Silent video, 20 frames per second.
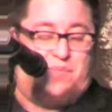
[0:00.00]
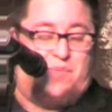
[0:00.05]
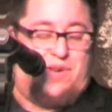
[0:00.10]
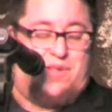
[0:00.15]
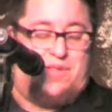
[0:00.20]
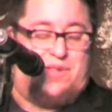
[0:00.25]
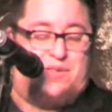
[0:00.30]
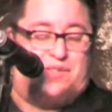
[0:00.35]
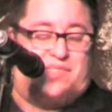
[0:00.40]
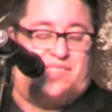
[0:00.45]

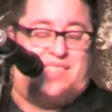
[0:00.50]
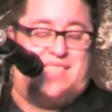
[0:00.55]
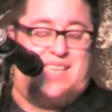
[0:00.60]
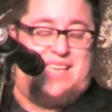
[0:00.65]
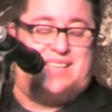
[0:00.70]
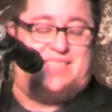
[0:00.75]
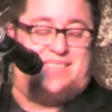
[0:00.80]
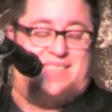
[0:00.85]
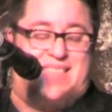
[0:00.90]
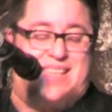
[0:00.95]
one of those
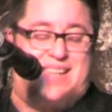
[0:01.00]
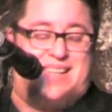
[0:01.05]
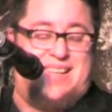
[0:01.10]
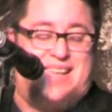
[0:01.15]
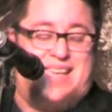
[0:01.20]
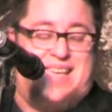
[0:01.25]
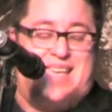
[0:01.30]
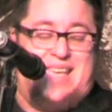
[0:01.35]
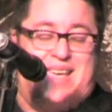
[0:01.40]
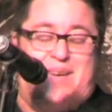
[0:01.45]
things that
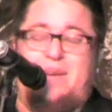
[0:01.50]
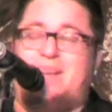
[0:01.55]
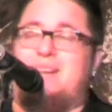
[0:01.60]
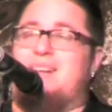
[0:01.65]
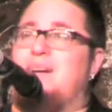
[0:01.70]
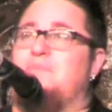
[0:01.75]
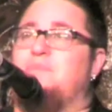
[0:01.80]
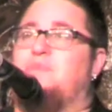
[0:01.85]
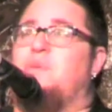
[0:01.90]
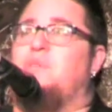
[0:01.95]

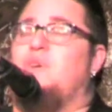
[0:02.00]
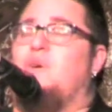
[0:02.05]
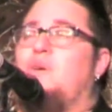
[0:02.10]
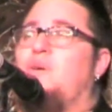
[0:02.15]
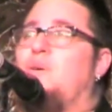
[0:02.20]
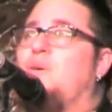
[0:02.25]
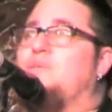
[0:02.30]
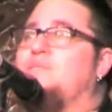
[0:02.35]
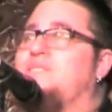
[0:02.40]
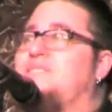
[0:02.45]
comes with a
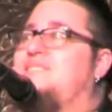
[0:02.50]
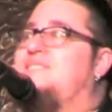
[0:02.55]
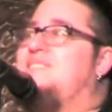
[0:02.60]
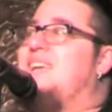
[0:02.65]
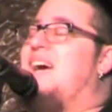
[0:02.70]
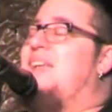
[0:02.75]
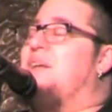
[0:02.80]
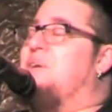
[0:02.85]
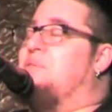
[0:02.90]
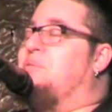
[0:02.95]
whole
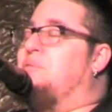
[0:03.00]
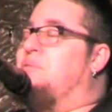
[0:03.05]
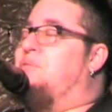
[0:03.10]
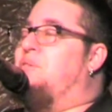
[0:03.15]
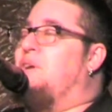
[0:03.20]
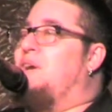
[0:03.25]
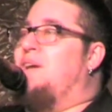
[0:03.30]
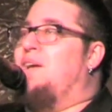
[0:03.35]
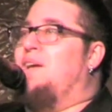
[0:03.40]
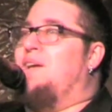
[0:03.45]
set of
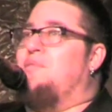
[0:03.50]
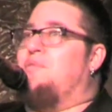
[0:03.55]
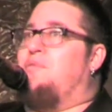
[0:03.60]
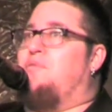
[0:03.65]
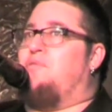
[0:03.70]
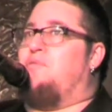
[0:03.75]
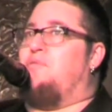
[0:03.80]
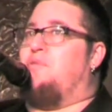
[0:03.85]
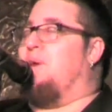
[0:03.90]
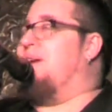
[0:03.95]

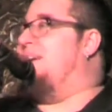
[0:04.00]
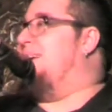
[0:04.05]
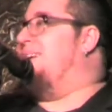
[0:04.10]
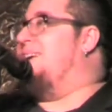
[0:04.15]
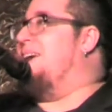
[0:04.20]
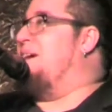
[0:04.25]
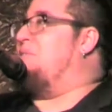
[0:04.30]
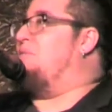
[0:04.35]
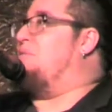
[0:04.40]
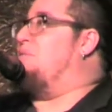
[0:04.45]
free
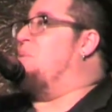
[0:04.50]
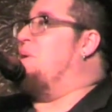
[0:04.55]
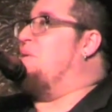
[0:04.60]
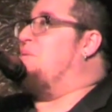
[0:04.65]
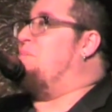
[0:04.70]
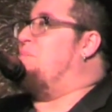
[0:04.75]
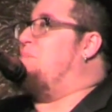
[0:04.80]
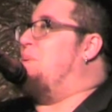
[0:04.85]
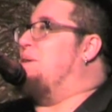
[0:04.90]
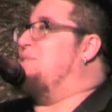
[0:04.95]
gift
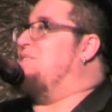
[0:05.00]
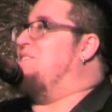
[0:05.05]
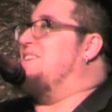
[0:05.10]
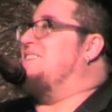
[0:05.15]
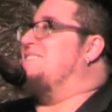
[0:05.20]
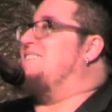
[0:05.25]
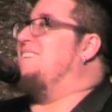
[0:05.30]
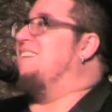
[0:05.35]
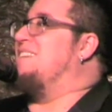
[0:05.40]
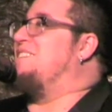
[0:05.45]
with
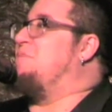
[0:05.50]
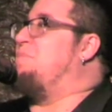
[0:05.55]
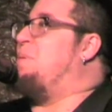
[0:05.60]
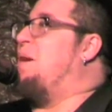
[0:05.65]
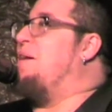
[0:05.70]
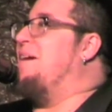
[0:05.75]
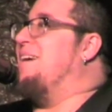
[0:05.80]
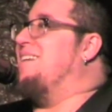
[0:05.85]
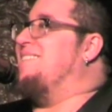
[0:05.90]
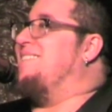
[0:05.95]
purchase
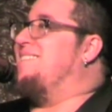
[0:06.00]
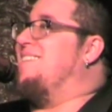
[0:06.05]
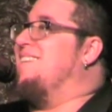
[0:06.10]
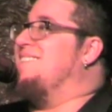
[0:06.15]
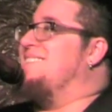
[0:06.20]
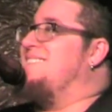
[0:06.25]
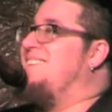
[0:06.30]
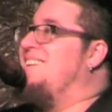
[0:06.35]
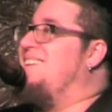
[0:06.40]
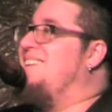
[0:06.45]

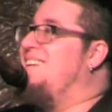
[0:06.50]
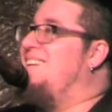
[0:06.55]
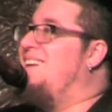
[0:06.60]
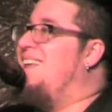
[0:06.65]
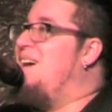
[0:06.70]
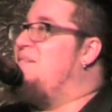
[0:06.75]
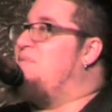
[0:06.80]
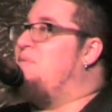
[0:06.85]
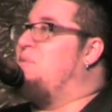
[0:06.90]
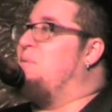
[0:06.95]
experiences, and you
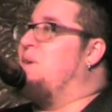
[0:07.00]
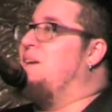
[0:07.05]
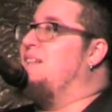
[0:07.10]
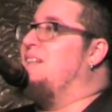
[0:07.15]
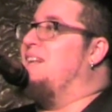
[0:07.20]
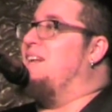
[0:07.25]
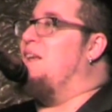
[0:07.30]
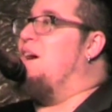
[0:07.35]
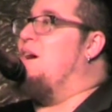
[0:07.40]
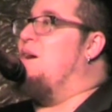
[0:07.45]
never
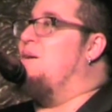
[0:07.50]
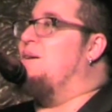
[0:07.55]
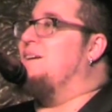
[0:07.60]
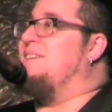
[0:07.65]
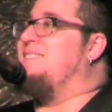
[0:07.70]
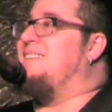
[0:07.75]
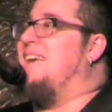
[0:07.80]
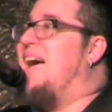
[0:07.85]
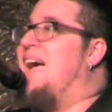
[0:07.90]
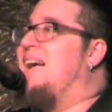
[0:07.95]
really know
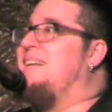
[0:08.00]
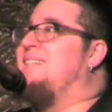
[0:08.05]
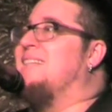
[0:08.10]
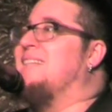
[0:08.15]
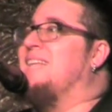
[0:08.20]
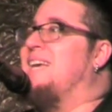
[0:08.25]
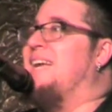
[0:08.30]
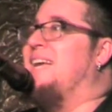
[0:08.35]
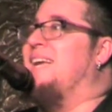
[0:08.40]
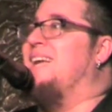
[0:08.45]

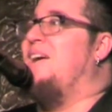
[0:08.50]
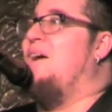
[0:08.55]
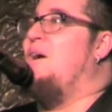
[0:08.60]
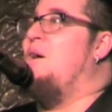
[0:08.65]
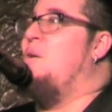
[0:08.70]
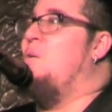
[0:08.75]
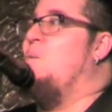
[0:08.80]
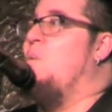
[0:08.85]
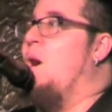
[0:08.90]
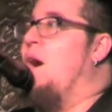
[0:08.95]
exactly
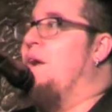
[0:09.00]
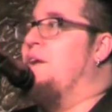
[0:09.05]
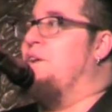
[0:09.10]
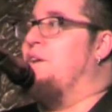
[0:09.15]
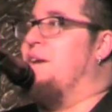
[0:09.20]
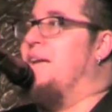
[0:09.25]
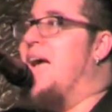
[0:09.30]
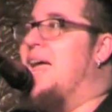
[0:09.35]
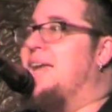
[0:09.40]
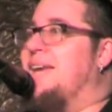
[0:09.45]
what
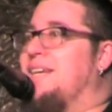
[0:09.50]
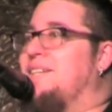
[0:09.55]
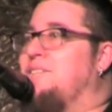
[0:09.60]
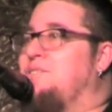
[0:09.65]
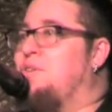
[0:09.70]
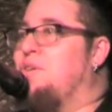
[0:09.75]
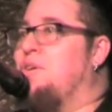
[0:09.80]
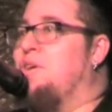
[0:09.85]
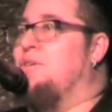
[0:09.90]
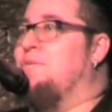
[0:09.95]
you're getting,
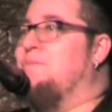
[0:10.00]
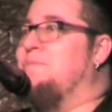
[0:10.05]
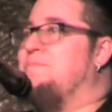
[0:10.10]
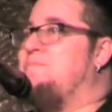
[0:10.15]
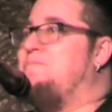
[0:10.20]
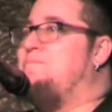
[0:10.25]
do you?